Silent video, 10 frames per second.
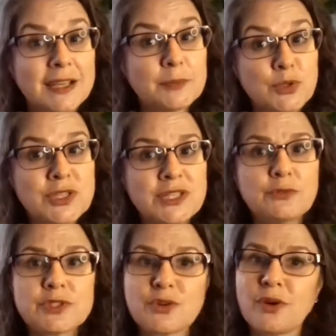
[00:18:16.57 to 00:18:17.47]
I can
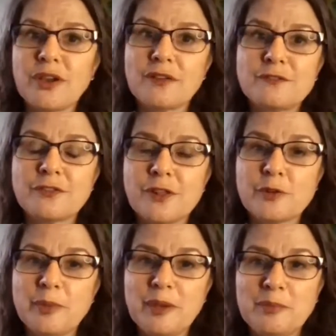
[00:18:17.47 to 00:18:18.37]
perceive what's going on for
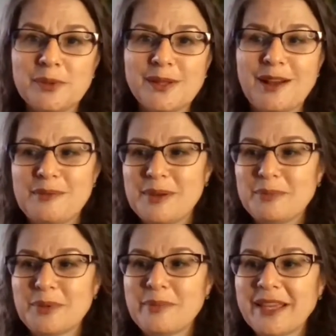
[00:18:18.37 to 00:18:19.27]
other people. I
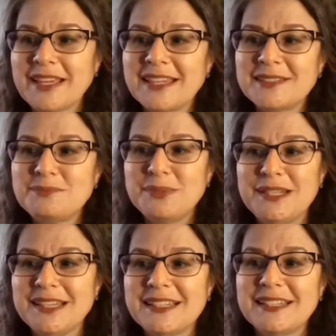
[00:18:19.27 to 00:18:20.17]
remember my kid
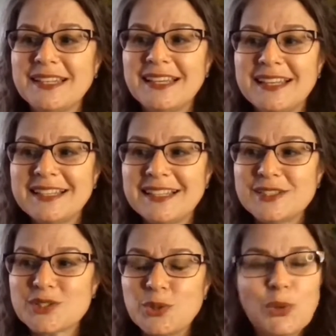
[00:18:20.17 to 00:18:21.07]
being
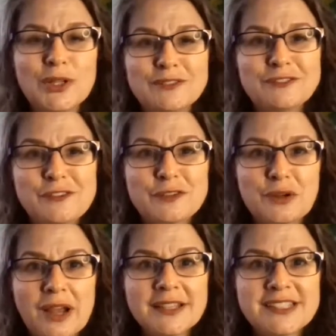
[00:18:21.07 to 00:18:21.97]
in school in 5th
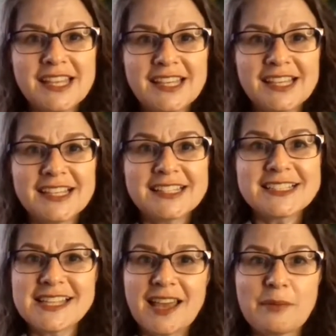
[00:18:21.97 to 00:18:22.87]
grade, taking an
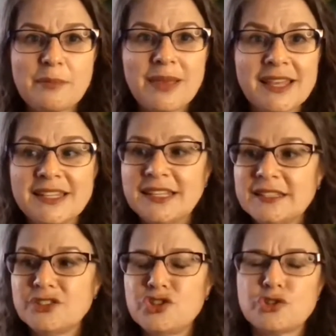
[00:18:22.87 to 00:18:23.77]
exam, and
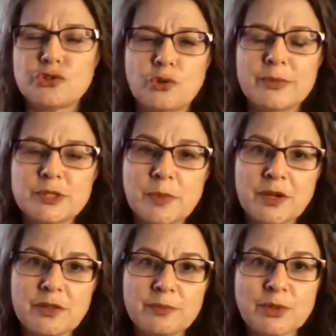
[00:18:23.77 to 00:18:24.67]
he did so much
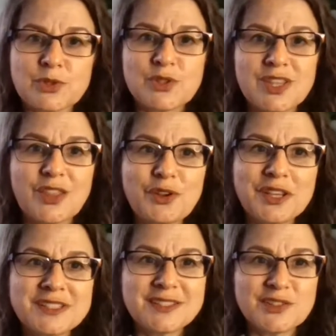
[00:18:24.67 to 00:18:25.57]
better than most of the other
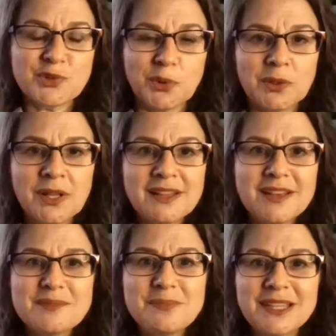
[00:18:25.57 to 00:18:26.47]
kids in school
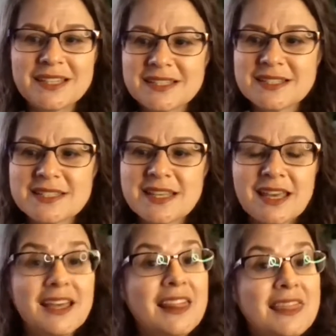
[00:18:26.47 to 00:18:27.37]
because
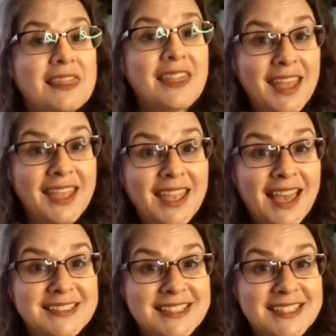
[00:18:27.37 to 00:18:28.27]
they
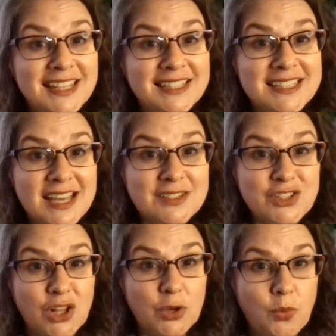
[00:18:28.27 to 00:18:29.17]
had to take the
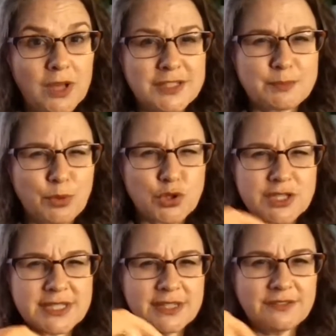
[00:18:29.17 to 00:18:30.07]
test all at once,
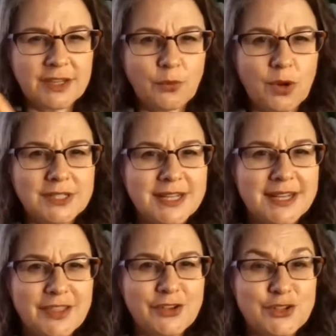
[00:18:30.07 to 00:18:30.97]
perceiving one
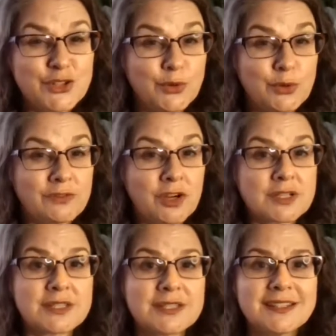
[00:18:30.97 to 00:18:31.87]
another's
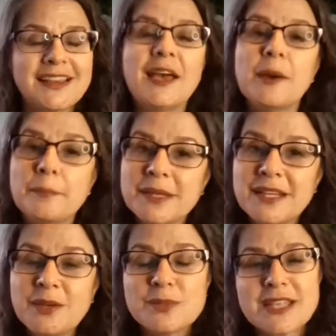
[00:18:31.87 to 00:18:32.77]
universe. But
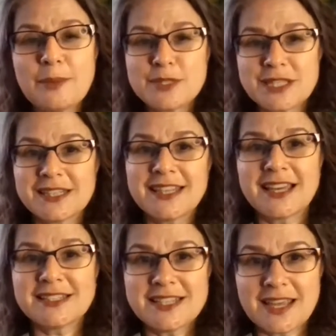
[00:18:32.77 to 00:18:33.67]
he was absent
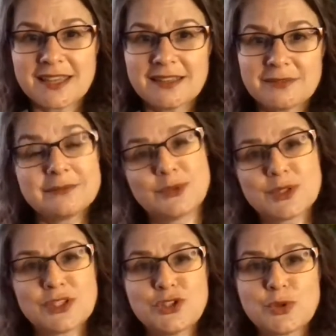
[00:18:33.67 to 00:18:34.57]
that day. It
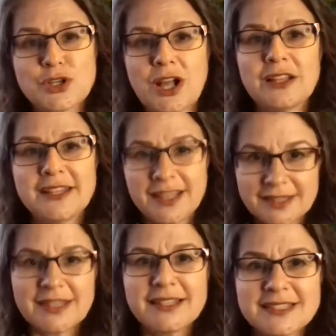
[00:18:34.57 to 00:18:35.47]
was a Jewish
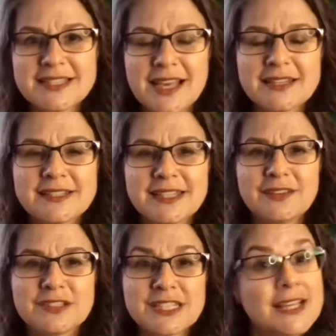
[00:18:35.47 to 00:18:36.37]
holiday, and they decided to
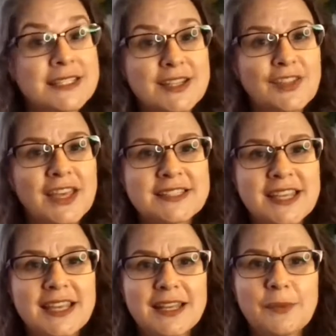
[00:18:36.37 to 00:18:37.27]
give a test on that
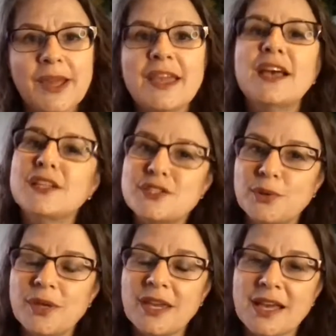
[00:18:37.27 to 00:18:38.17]
day anyway.
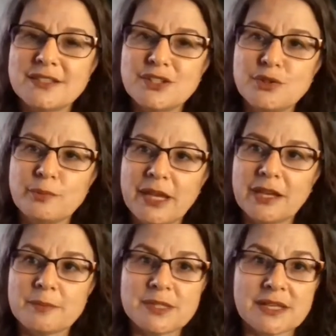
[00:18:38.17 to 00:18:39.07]
So he had to do a
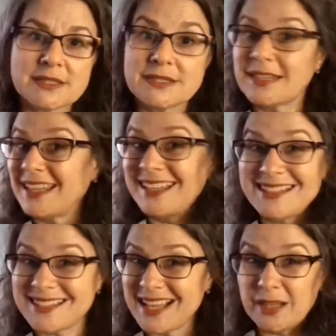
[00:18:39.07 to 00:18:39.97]
make test. They
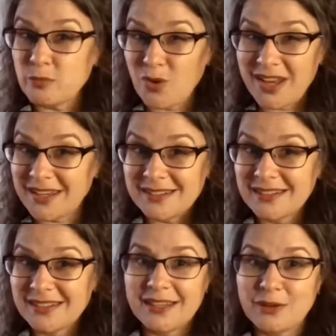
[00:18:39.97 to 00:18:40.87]
didn't tell him when.
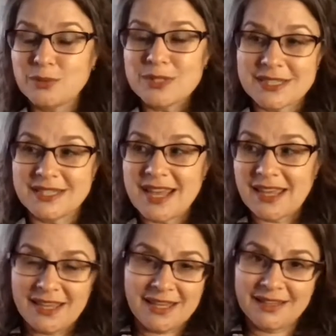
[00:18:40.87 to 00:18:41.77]
It was the day
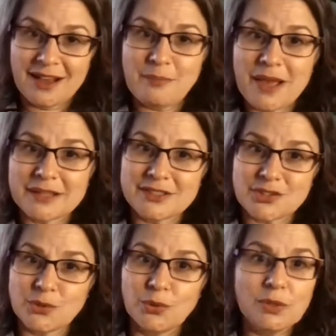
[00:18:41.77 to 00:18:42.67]
he got back to
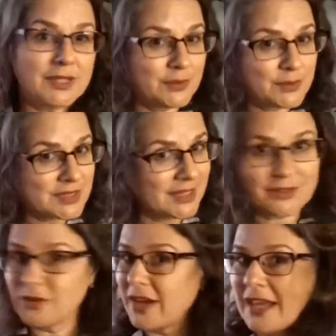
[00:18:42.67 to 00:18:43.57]
school, and it was like,
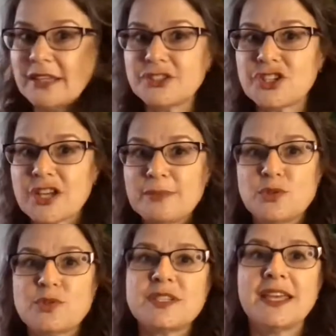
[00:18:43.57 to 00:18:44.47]
okay, lunchtime,
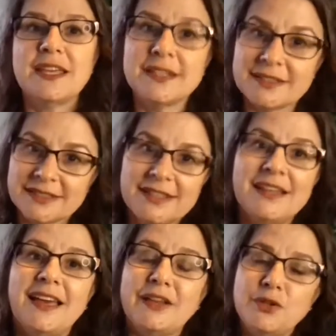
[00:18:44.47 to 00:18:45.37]
you stay in,
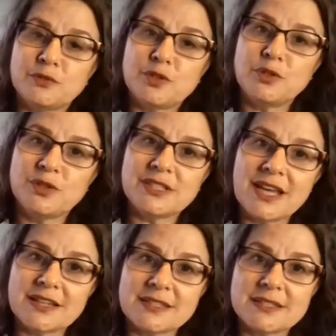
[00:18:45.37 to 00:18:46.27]
and you have to do the
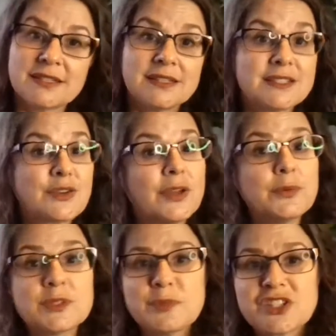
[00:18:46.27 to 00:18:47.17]
test. His grade
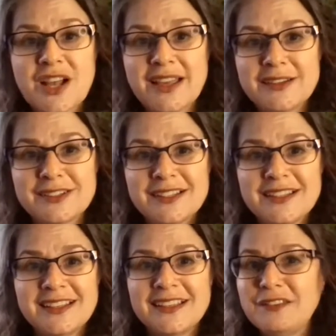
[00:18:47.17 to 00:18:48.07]
was much higher,
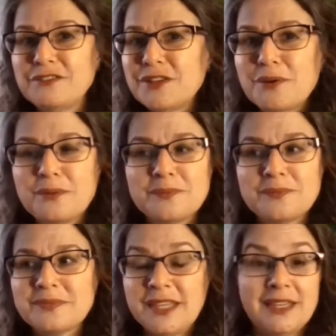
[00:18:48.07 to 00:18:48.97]
even though
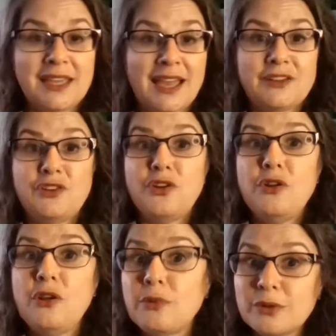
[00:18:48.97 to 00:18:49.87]
he had
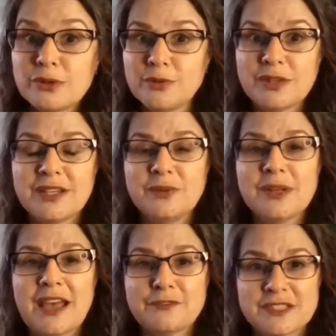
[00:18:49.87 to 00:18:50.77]
no clue that he would
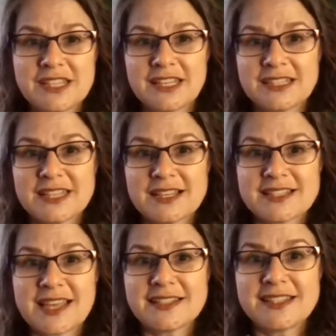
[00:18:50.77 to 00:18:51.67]
have to take the
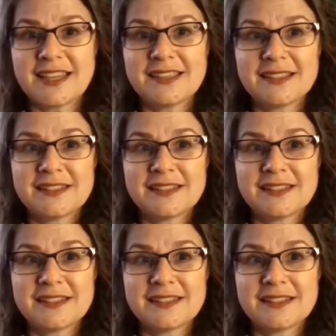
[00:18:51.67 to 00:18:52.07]
test that day.